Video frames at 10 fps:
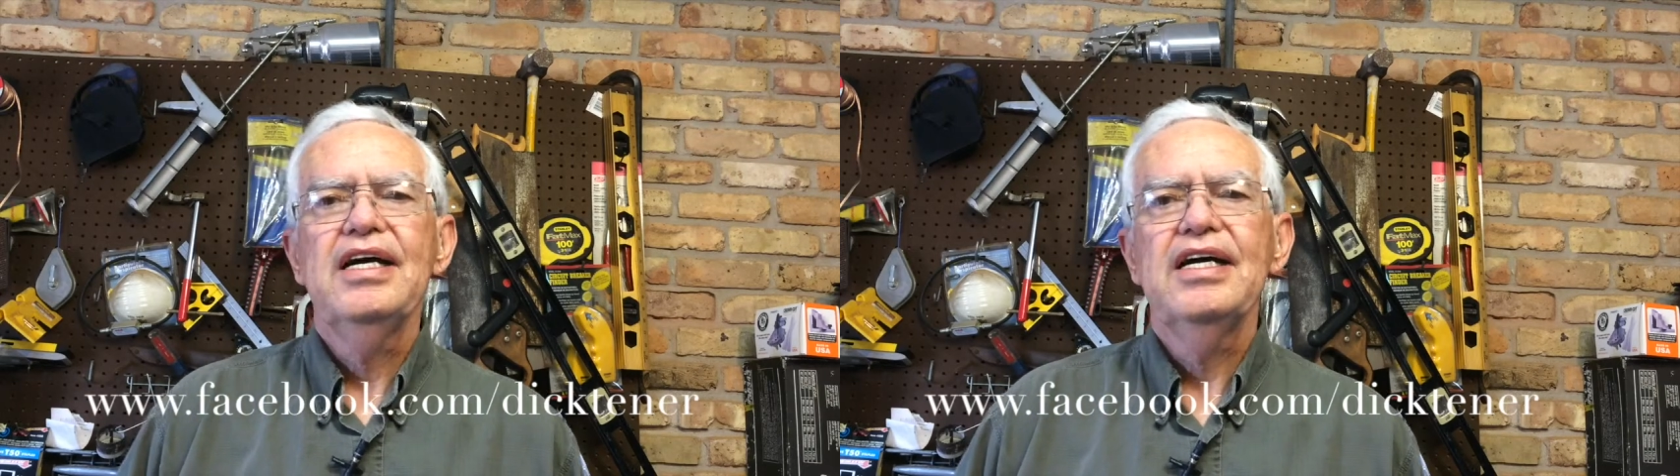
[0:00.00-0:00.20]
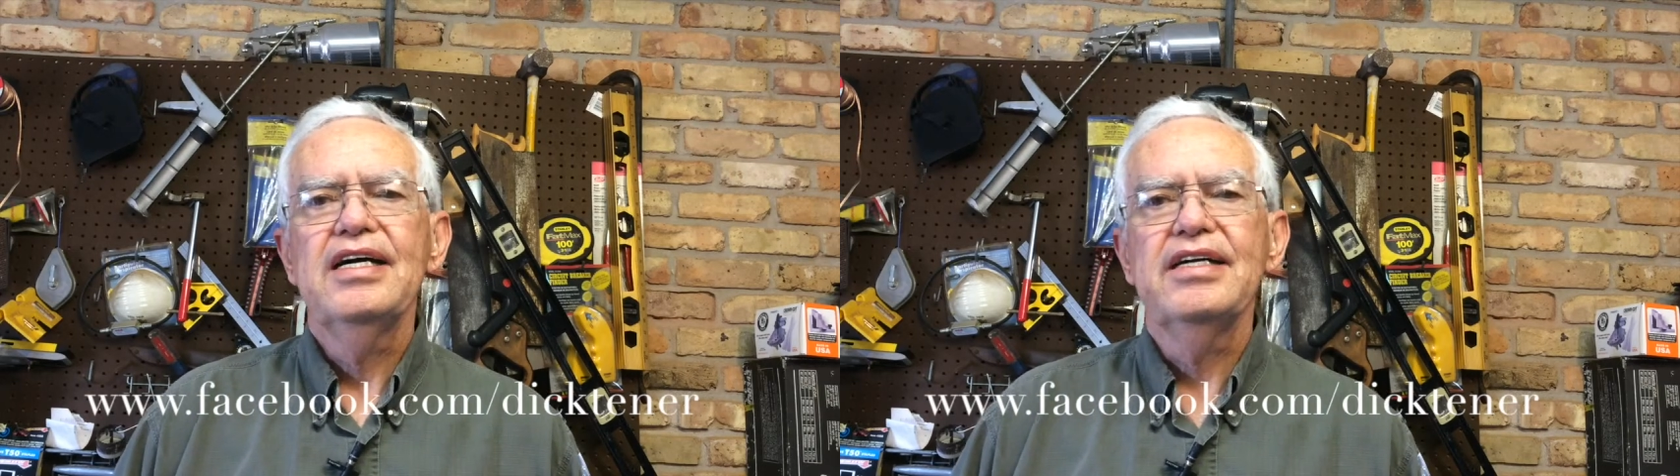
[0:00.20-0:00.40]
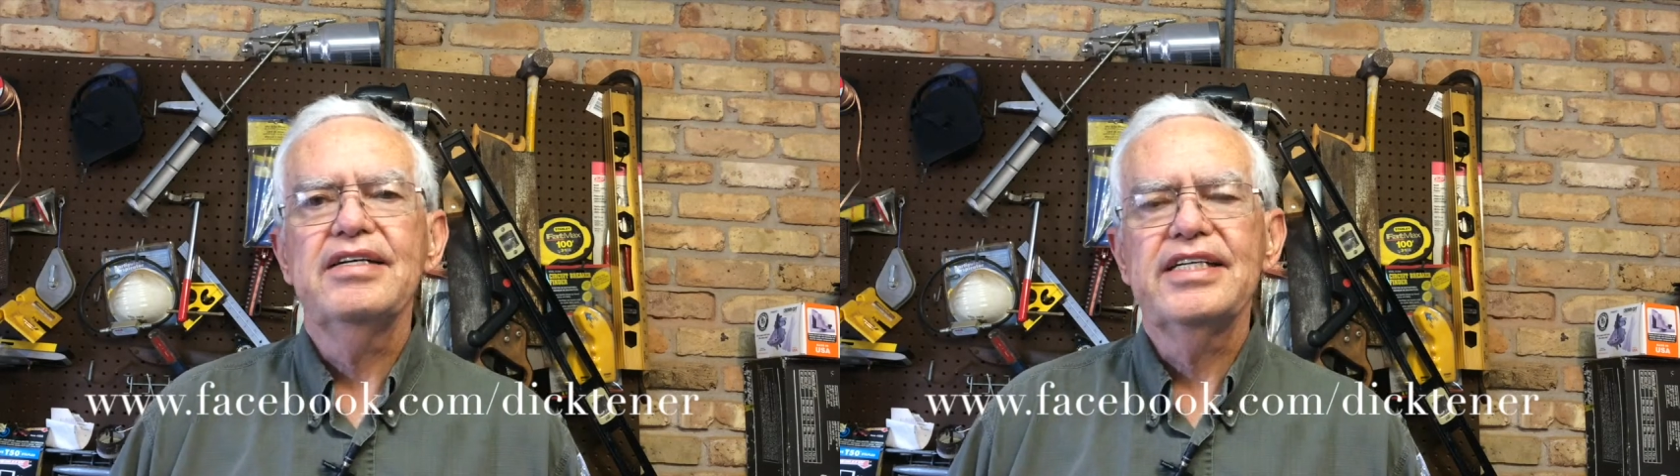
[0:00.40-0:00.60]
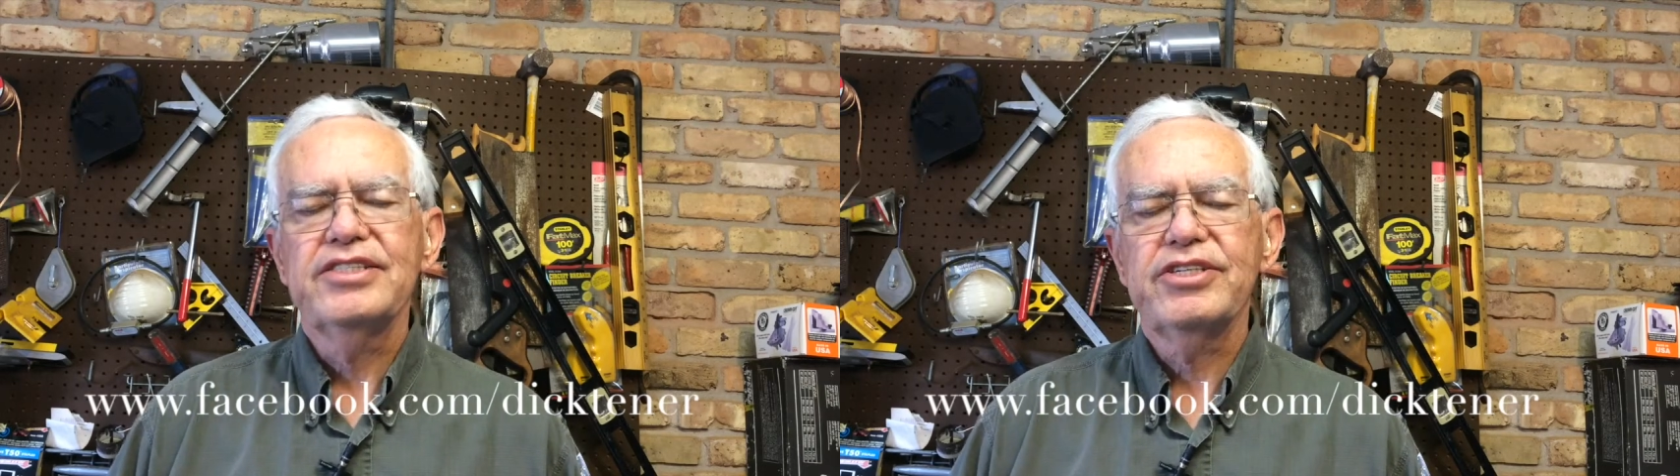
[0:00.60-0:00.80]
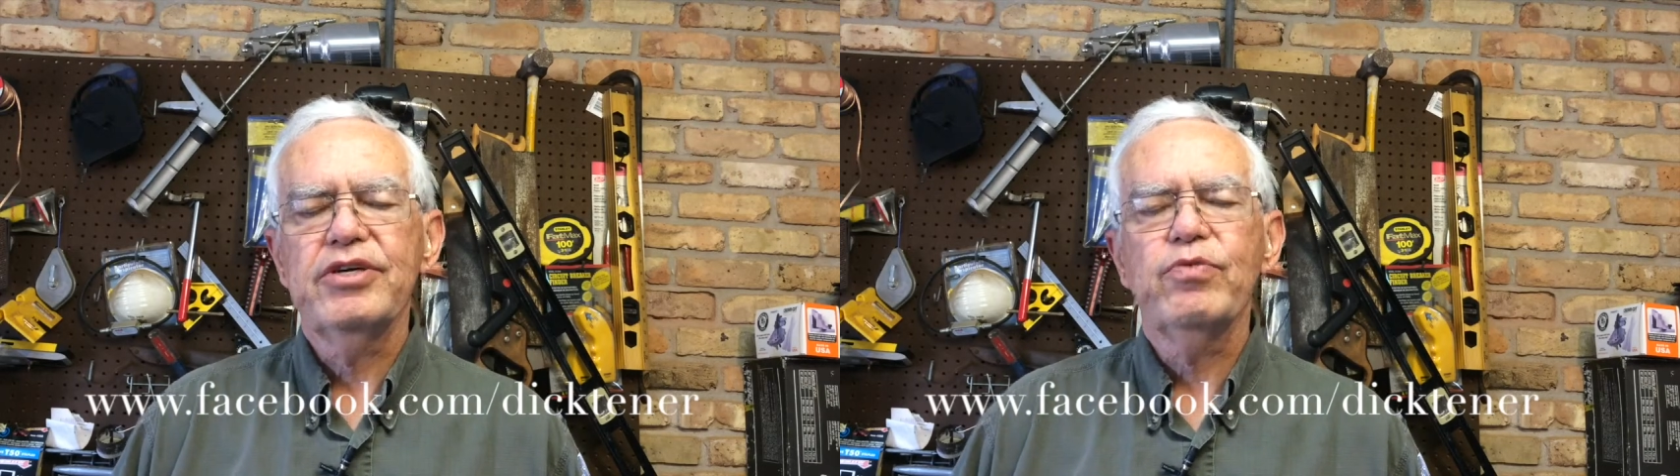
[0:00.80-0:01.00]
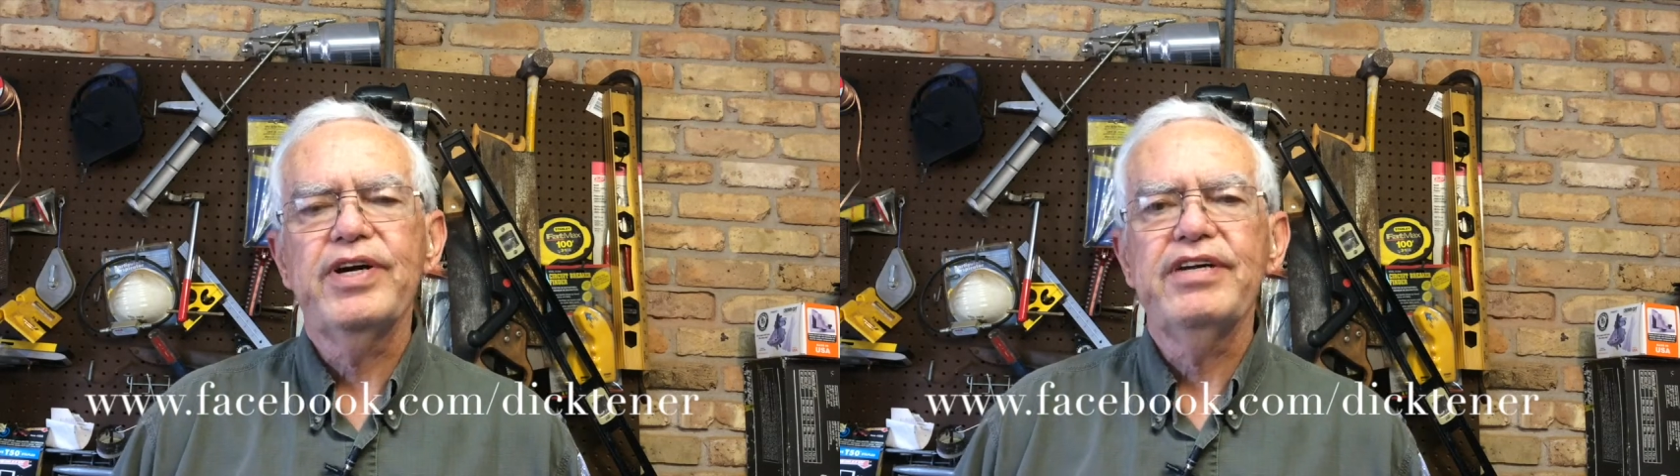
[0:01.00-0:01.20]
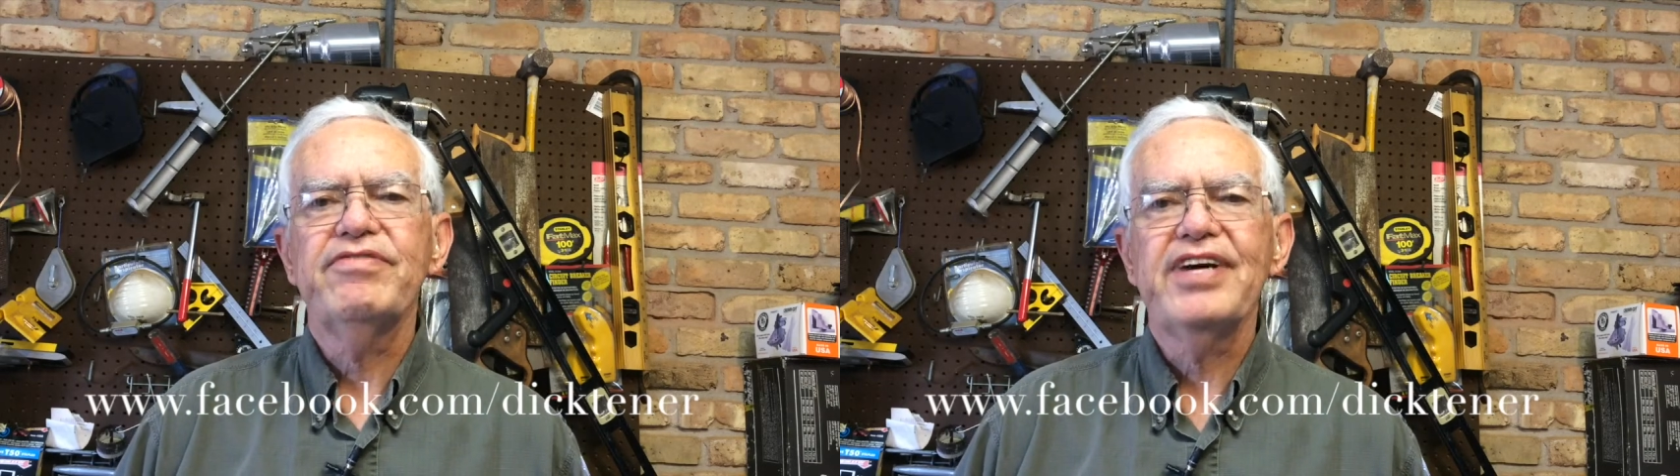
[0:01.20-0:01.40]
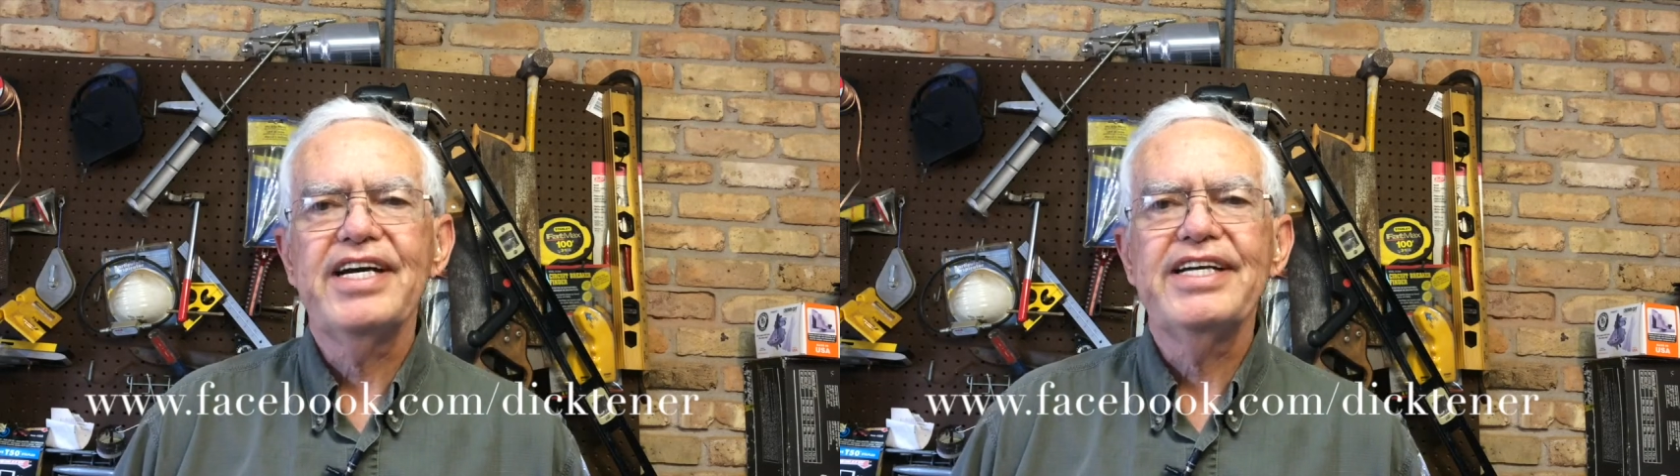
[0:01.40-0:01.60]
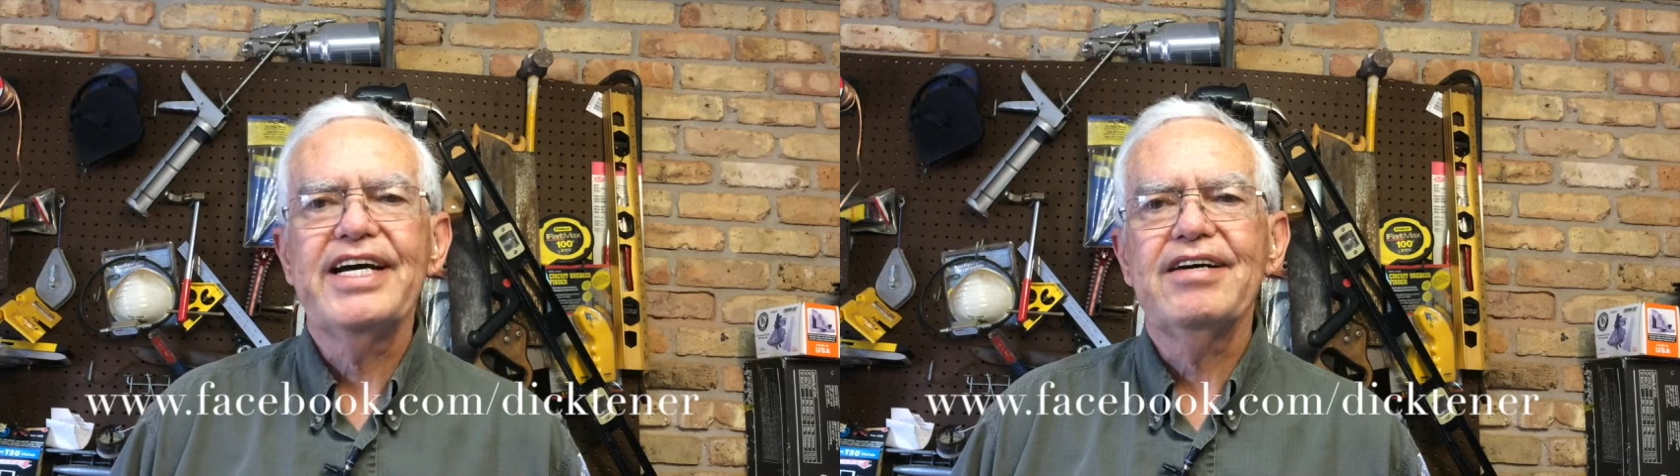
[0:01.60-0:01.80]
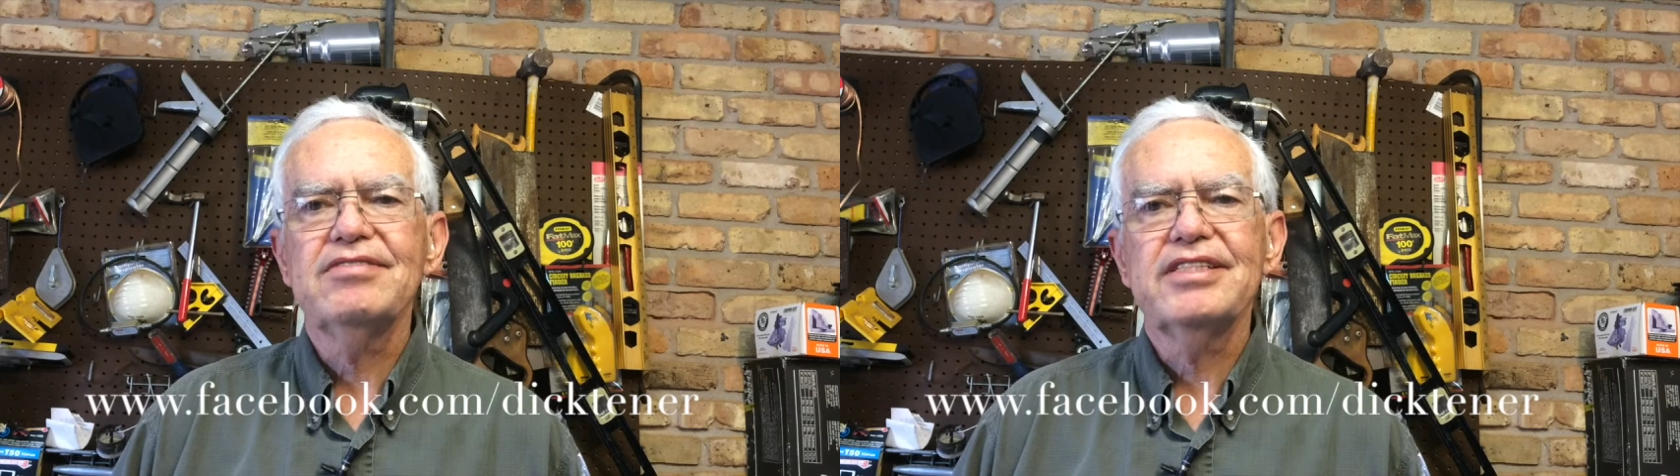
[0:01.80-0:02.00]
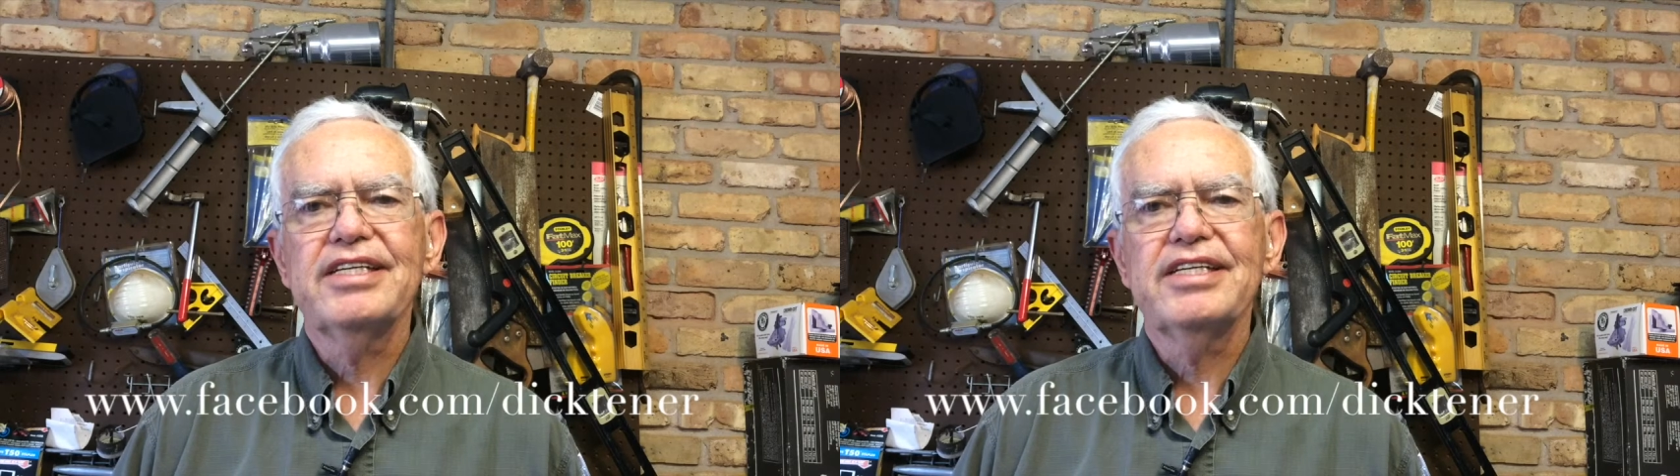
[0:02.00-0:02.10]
That's a good way to find out